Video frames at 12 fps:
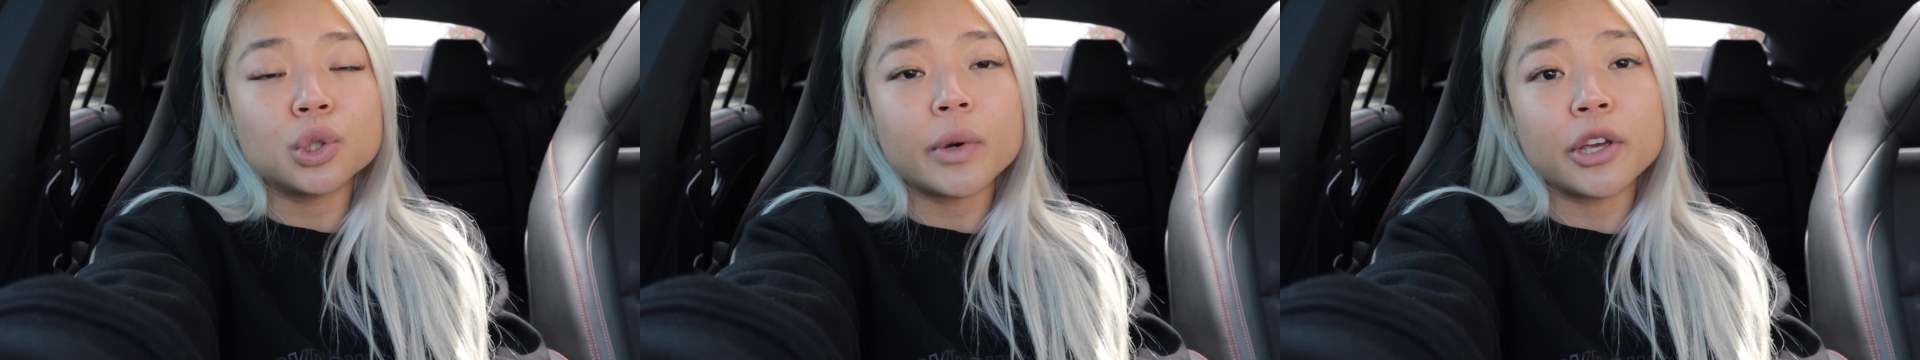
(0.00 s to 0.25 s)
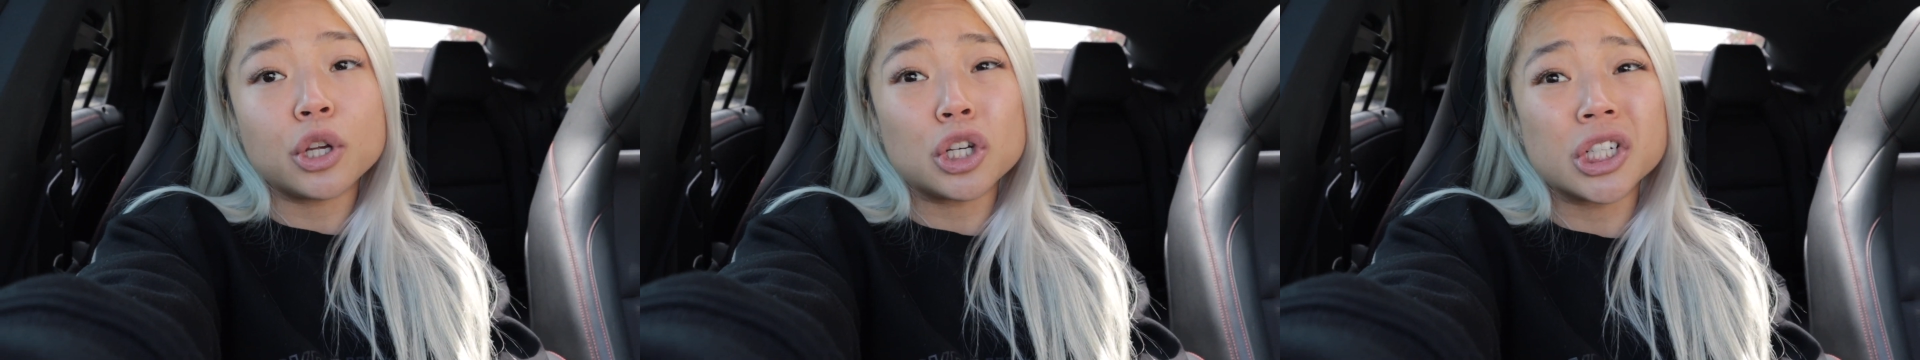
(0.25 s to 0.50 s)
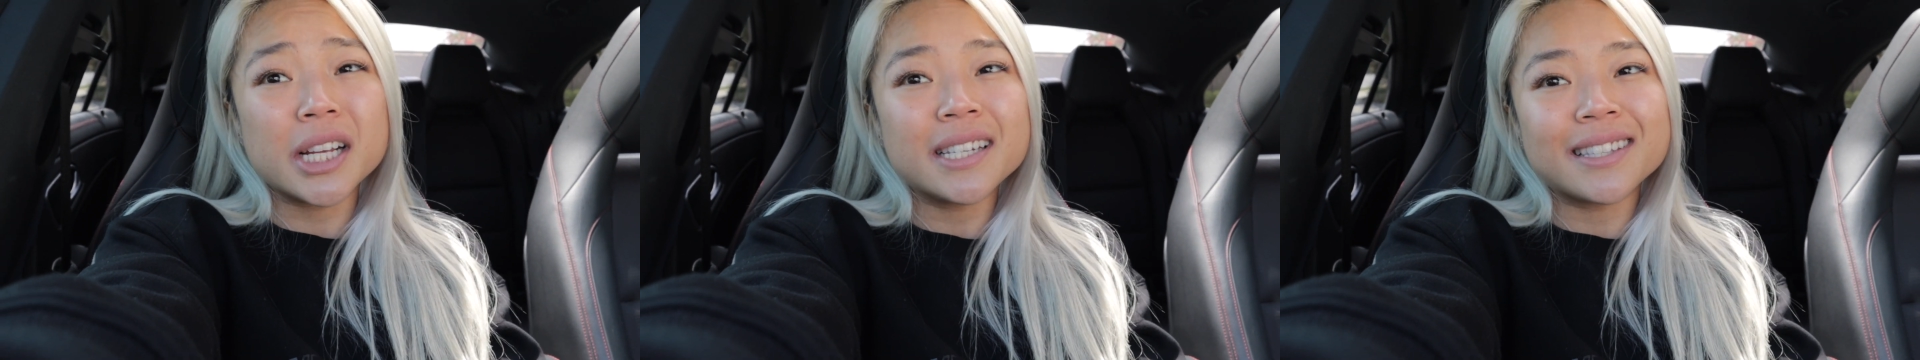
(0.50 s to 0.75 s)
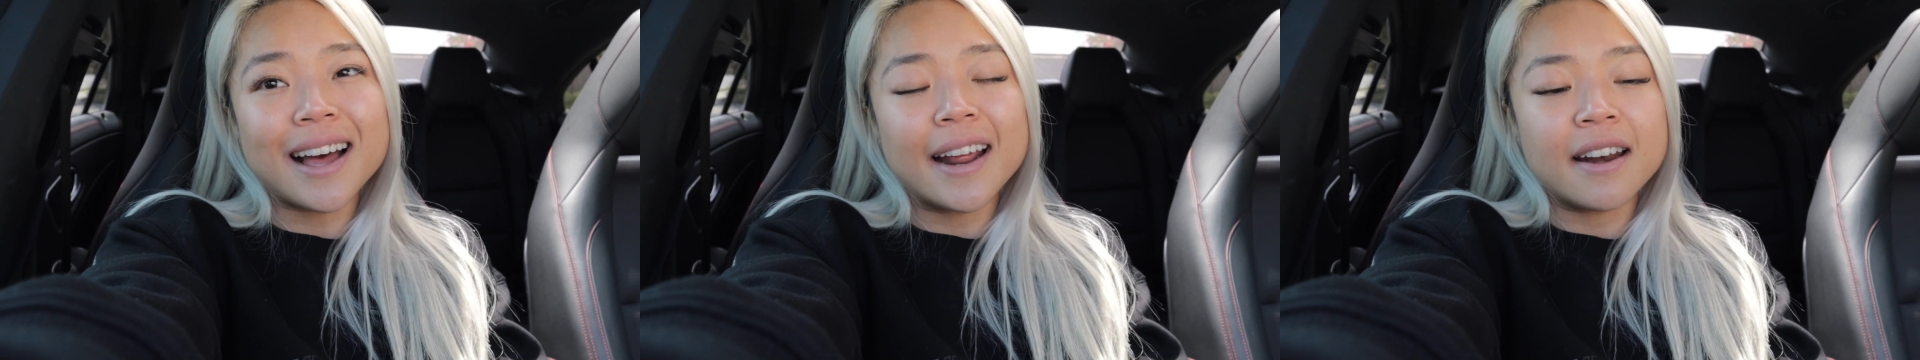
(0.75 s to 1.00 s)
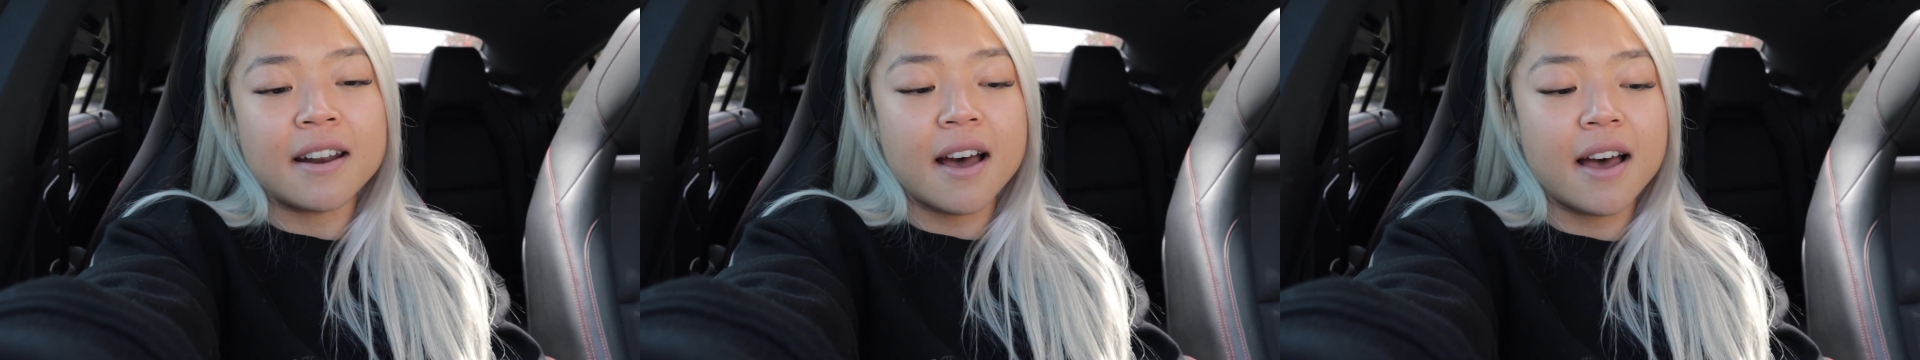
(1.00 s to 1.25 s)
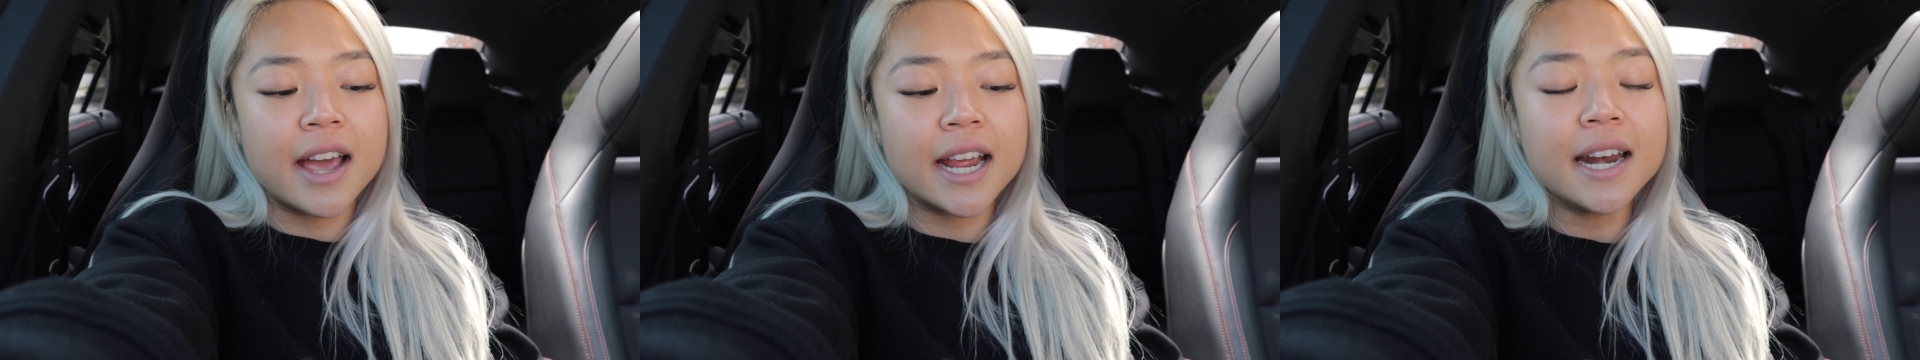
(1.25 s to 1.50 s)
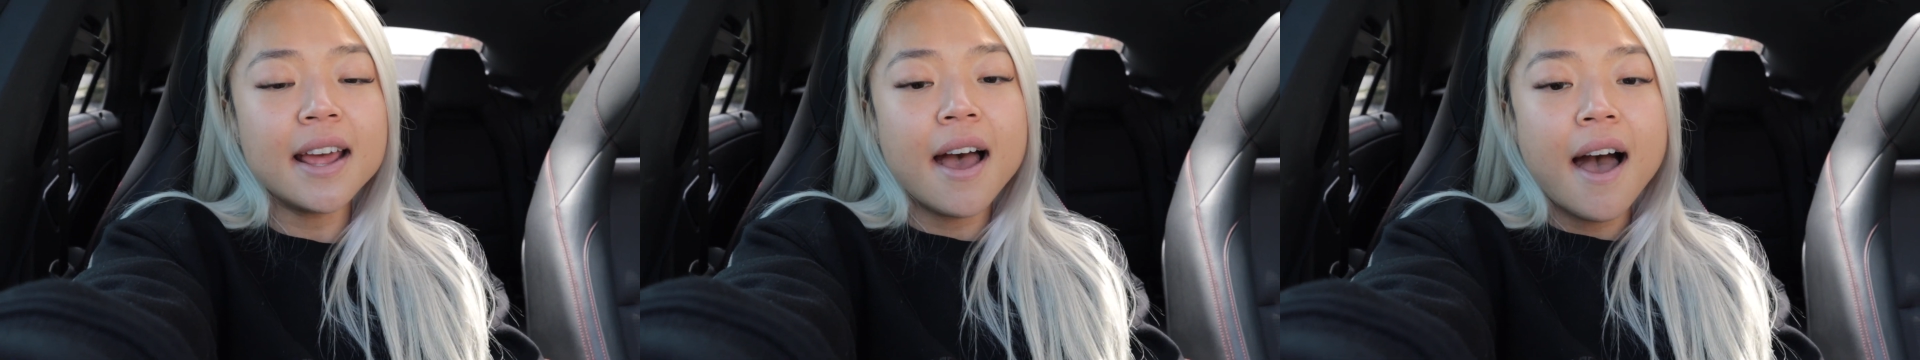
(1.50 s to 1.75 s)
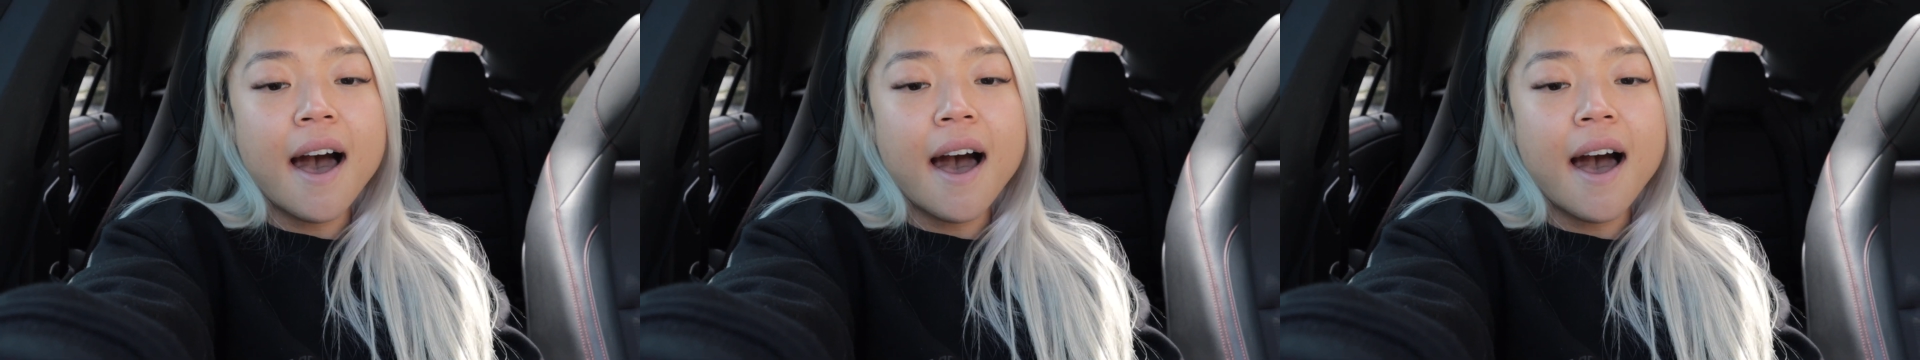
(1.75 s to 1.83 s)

so I usually start at 9,